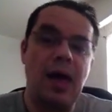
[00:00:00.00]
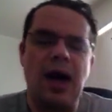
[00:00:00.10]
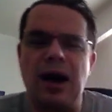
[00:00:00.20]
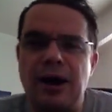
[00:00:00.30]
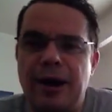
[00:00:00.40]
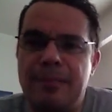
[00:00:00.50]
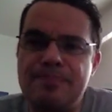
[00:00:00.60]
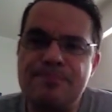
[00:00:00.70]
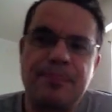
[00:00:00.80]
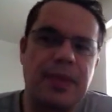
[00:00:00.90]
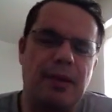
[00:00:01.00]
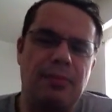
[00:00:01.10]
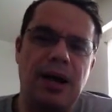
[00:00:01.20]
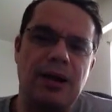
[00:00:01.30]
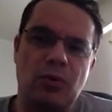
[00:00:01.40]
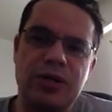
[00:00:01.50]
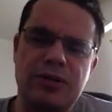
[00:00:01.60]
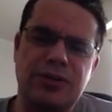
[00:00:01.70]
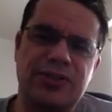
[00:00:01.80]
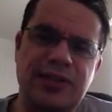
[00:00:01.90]
Um, but when
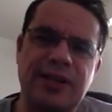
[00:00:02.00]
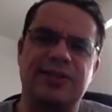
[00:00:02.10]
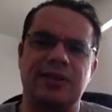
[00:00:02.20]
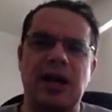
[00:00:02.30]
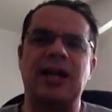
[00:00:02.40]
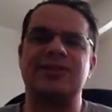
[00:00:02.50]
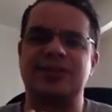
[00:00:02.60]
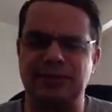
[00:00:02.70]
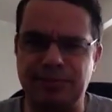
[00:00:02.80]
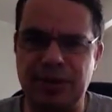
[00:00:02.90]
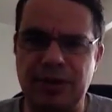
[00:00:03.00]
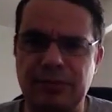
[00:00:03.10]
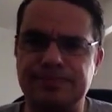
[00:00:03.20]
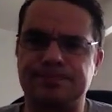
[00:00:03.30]
you see it's a lot simpler,